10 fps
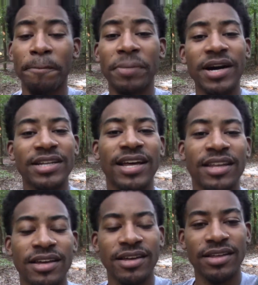But
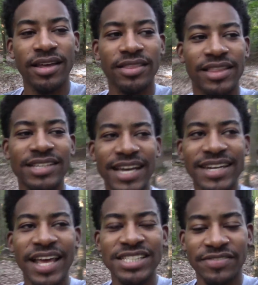these
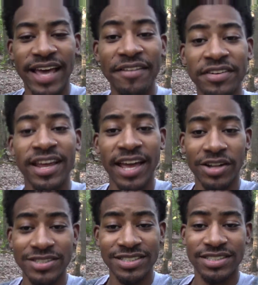ideas of heaven, hell,
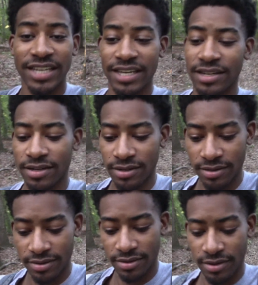and sin,
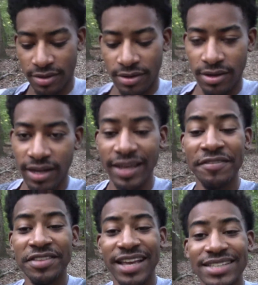and
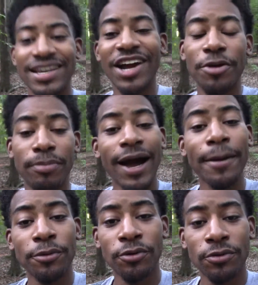even the entire
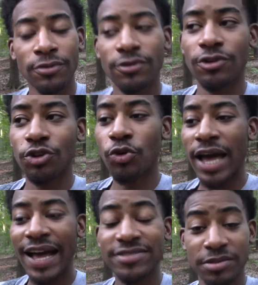Bible, do
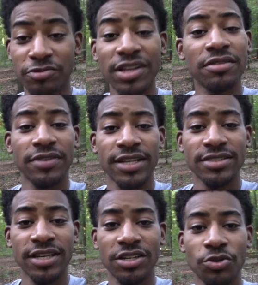have some
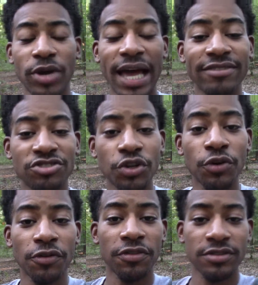relevance and do have
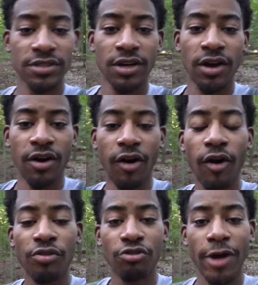truths
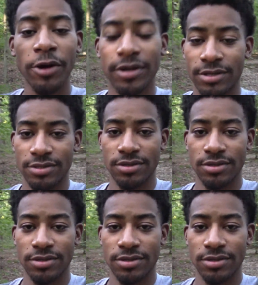all throughout it.